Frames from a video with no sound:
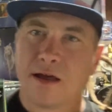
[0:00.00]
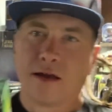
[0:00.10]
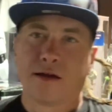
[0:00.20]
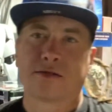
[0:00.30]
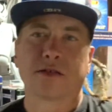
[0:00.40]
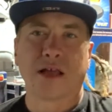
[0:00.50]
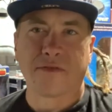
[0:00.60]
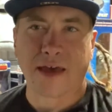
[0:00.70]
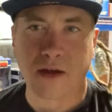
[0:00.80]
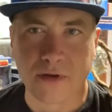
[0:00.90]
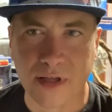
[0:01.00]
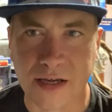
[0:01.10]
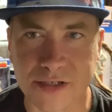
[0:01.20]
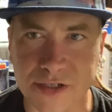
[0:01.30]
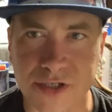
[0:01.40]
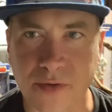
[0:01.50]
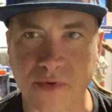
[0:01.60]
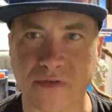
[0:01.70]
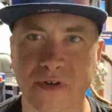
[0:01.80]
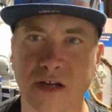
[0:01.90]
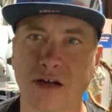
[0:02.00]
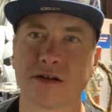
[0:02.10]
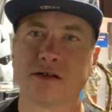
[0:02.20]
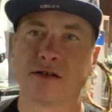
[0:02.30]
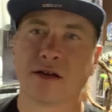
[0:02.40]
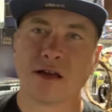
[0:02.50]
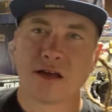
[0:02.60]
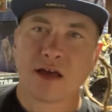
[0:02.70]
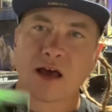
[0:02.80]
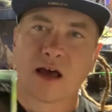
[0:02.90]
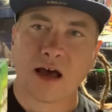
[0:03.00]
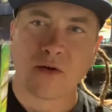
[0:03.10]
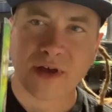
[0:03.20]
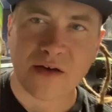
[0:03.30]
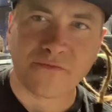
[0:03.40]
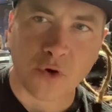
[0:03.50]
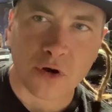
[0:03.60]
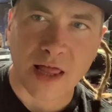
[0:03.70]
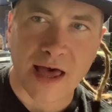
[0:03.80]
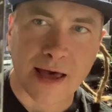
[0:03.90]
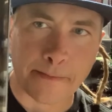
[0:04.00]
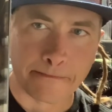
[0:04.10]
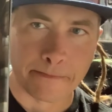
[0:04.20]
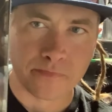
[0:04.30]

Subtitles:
It's a love-hate relationship over here. We got Forlom.